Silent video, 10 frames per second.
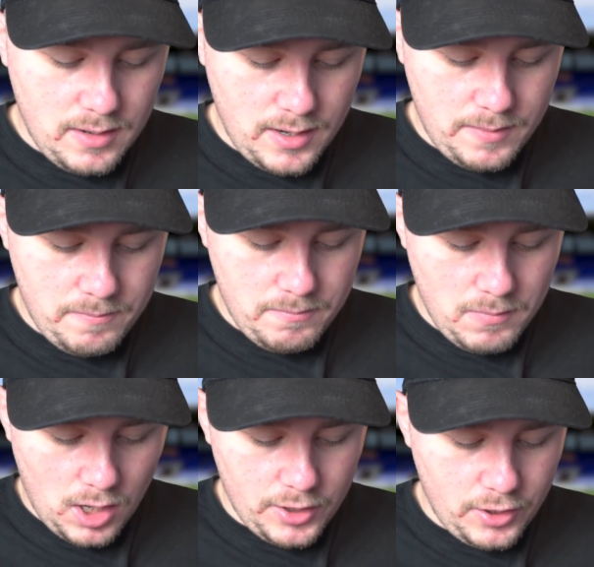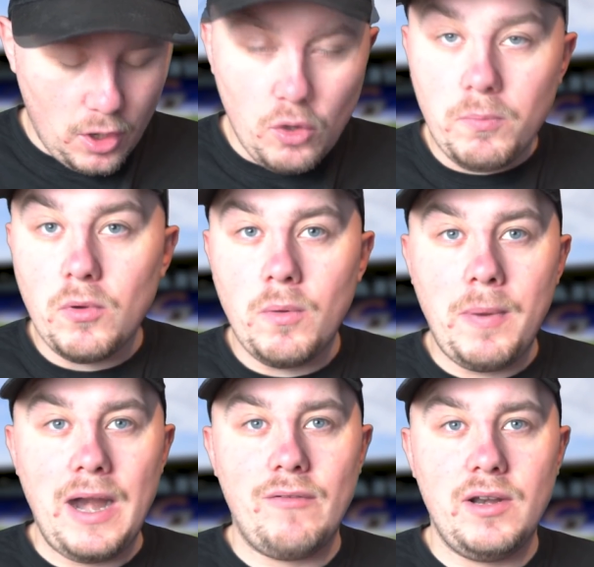Um, Mark Noble
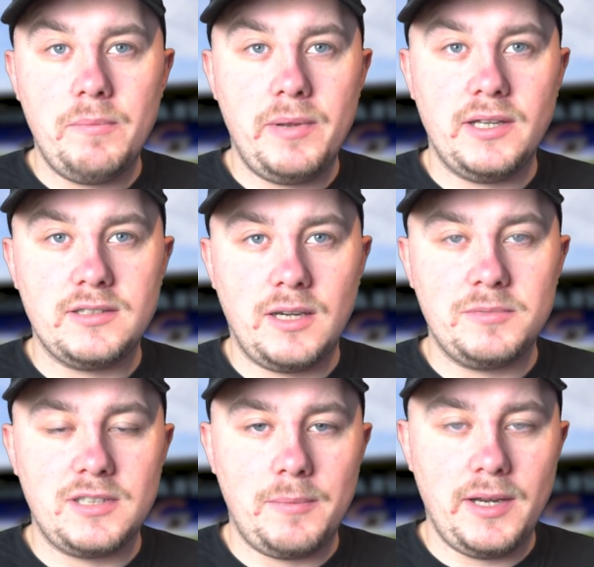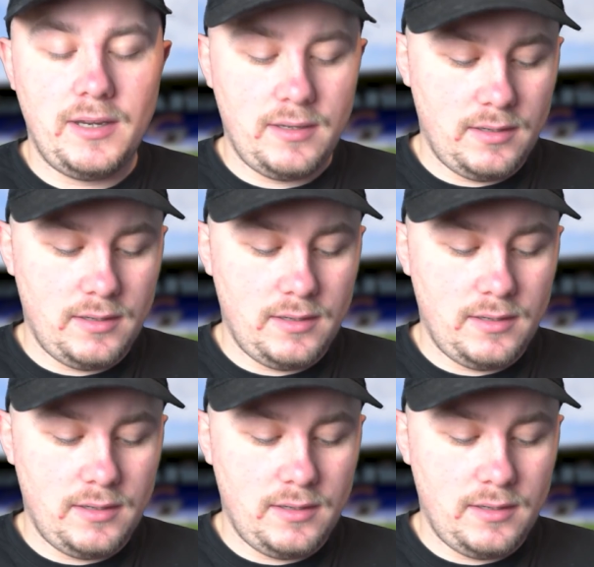apparently picked up something